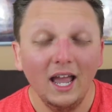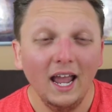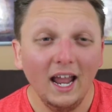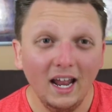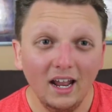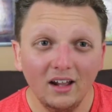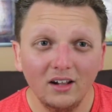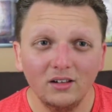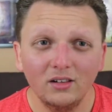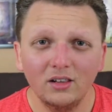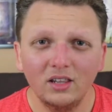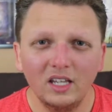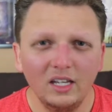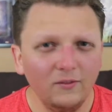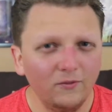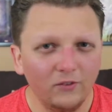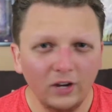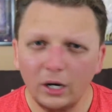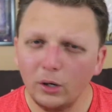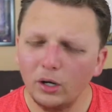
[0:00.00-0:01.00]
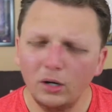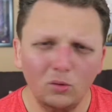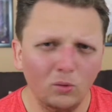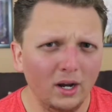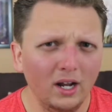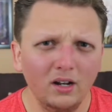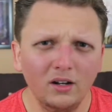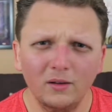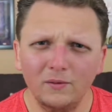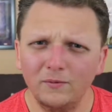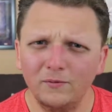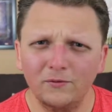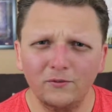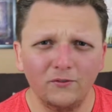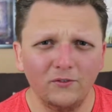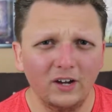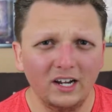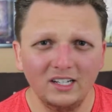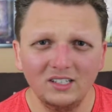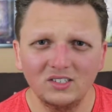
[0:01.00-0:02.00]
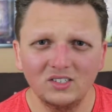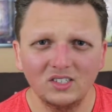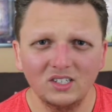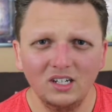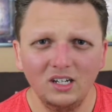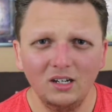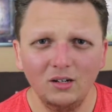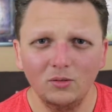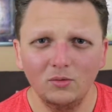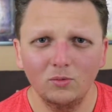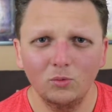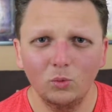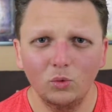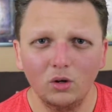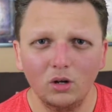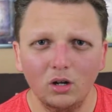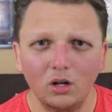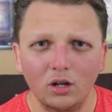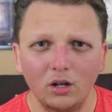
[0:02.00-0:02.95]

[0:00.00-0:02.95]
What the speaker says: and the very random fight scene